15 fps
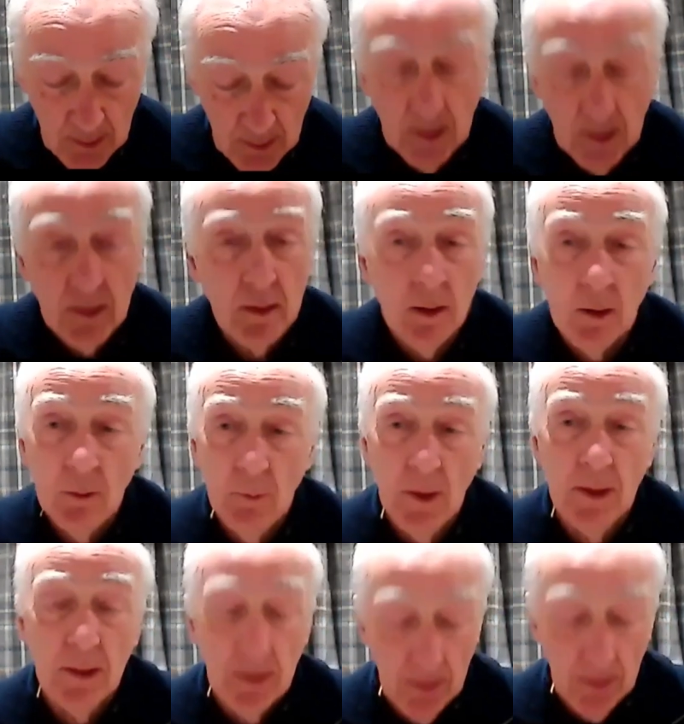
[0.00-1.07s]
It's no
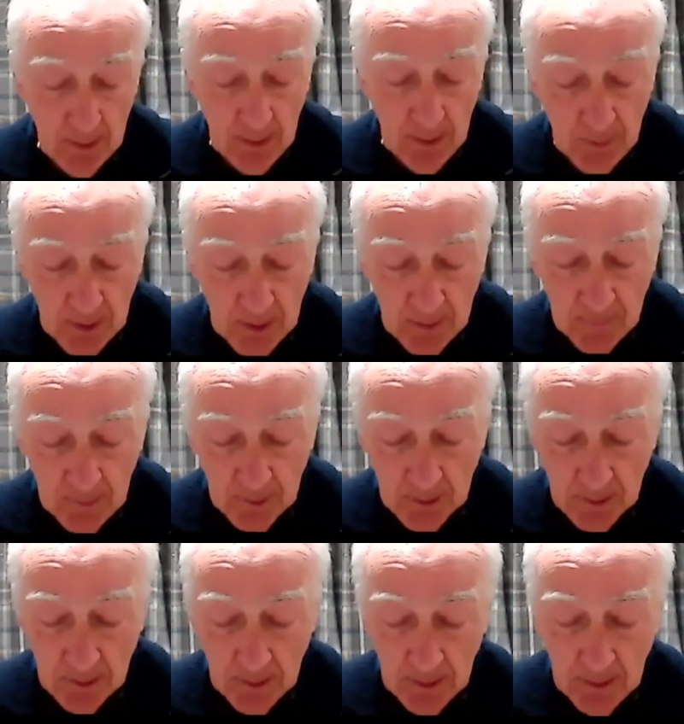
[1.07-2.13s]
wonder that they marveled,